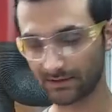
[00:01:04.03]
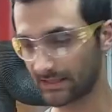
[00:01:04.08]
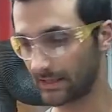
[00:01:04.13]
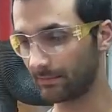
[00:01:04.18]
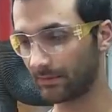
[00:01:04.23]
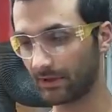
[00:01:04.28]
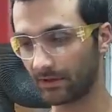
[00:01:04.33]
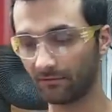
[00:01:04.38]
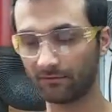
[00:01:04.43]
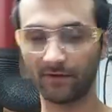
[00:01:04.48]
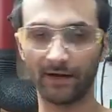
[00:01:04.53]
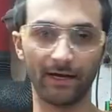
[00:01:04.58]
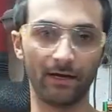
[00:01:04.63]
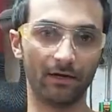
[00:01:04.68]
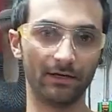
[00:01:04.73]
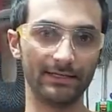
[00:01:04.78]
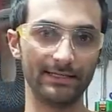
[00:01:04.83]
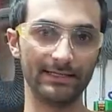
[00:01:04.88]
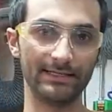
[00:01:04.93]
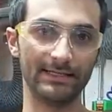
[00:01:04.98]
some of the
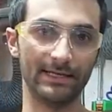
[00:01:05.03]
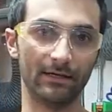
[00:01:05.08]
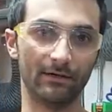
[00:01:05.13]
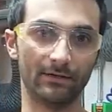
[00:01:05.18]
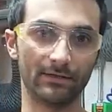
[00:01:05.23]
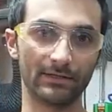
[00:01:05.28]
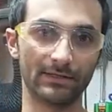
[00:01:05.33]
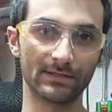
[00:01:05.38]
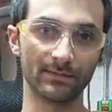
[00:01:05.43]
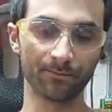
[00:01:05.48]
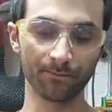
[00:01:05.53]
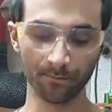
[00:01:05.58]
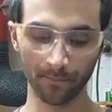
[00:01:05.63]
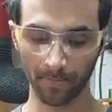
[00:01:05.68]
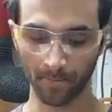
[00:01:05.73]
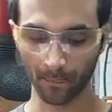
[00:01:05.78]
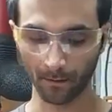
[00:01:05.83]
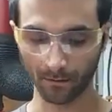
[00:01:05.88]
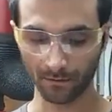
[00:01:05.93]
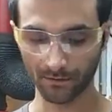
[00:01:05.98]
finer details.
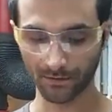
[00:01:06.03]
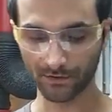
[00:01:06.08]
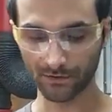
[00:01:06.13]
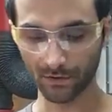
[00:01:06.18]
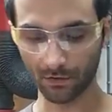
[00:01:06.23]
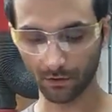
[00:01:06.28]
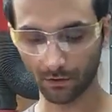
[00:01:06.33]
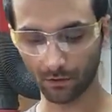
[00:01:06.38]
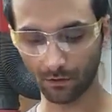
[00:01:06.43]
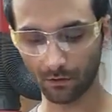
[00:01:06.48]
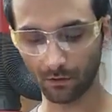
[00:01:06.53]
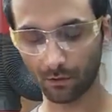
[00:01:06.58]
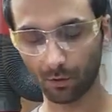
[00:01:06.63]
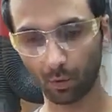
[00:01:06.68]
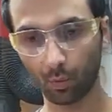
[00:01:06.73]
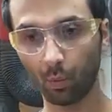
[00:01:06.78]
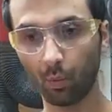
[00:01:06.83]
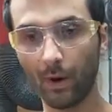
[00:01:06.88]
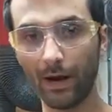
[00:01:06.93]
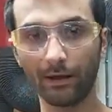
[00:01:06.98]
So
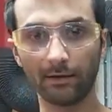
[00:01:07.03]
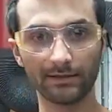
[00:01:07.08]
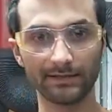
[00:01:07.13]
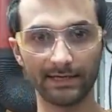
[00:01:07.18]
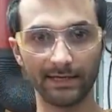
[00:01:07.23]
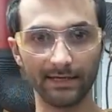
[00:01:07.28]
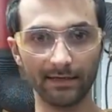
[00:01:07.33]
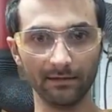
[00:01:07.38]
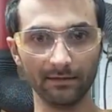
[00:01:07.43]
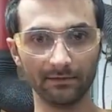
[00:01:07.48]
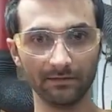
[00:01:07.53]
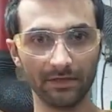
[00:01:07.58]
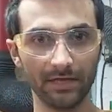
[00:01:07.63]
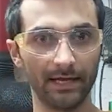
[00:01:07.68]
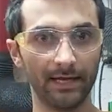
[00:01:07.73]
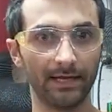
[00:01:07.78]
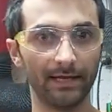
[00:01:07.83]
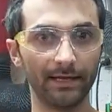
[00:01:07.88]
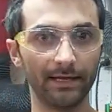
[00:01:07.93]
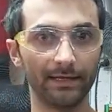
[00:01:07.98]
welding
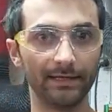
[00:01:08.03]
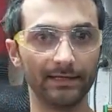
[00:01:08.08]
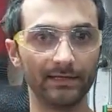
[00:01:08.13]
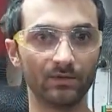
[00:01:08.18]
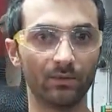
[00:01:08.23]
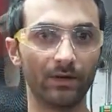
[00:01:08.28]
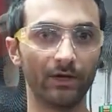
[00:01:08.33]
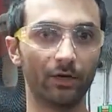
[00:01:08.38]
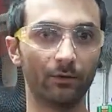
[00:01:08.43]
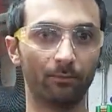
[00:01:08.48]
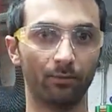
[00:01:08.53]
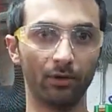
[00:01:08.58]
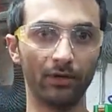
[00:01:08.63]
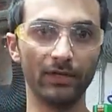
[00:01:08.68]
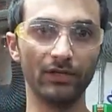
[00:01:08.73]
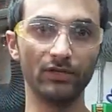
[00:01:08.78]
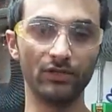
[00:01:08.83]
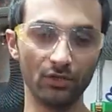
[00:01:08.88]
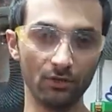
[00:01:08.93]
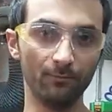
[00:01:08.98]
is when you're
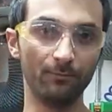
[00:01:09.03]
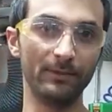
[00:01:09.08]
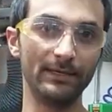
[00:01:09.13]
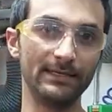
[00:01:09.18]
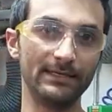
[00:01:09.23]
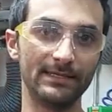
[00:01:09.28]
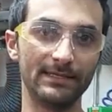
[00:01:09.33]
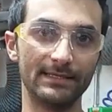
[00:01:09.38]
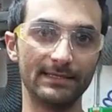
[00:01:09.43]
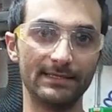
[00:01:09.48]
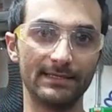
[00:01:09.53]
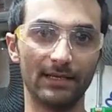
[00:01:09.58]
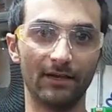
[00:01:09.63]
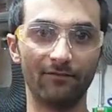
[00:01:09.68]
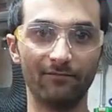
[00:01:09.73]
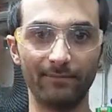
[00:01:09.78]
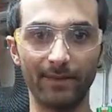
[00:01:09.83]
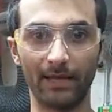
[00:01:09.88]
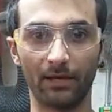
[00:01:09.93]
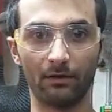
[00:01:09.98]
putting two pieces
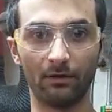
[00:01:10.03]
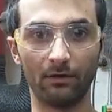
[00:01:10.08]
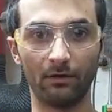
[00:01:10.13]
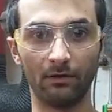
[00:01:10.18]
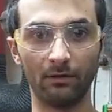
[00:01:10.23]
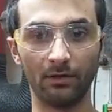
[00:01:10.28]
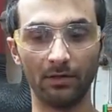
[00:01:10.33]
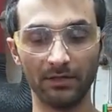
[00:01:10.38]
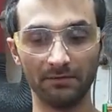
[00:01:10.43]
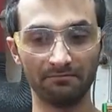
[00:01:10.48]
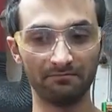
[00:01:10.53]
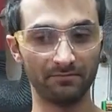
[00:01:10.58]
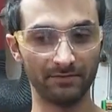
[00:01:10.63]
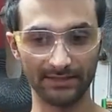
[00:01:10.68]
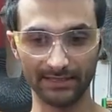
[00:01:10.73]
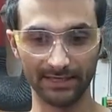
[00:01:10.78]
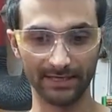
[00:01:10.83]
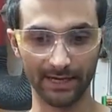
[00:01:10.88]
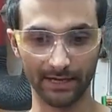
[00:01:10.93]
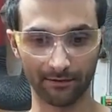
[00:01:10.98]
of metal
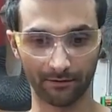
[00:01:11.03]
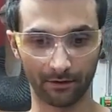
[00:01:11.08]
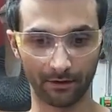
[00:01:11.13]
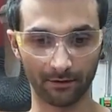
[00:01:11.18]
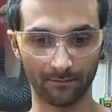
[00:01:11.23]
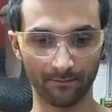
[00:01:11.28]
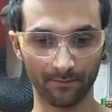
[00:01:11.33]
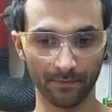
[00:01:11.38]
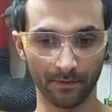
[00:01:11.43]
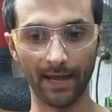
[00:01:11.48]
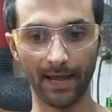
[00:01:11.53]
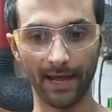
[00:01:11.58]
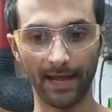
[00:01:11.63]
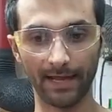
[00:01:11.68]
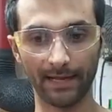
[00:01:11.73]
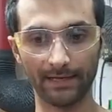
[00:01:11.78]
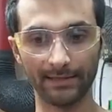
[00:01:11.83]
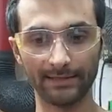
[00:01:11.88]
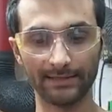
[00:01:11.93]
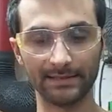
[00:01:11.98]
together
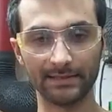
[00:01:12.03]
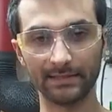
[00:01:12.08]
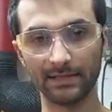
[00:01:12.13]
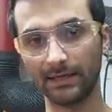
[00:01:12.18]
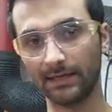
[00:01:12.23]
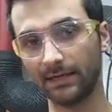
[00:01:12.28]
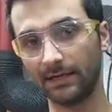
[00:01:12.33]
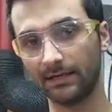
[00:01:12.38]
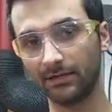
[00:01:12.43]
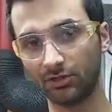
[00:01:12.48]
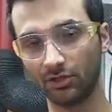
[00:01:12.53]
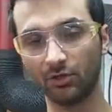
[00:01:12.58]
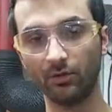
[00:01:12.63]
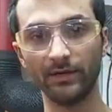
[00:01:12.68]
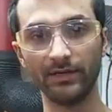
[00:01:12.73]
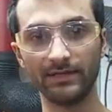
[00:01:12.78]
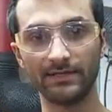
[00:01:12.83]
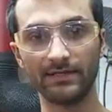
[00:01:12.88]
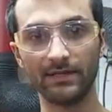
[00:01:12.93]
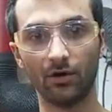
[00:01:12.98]
and
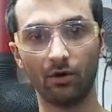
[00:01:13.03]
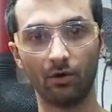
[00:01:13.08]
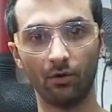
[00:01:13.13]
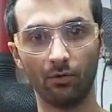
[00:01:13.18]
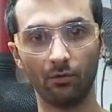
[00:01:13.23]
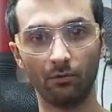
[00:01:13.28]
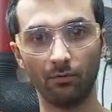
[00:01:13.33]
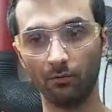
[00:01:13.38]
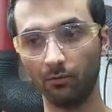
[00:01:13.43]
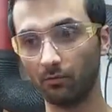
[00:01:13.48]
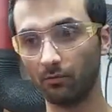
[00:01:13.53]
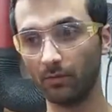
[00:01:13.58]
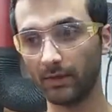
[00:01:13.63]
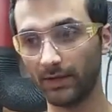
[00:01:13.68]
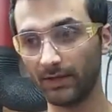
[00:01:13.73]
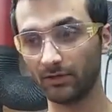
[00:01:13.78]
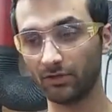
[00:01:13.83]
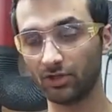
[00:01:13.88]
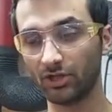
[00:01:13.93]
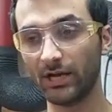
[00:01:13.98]
doing so
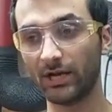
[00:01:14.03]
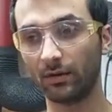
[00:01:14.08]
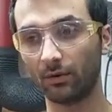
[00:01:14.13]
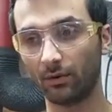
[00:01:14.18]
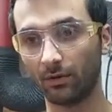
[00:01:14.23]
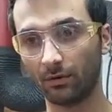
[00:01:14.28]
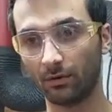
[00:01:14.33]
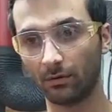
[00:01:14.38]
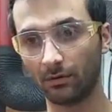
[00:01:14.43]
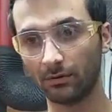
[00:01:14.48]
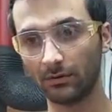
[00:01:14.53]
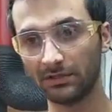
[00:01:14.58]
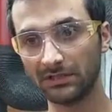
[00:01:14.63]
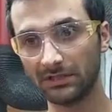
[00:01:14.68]
in general,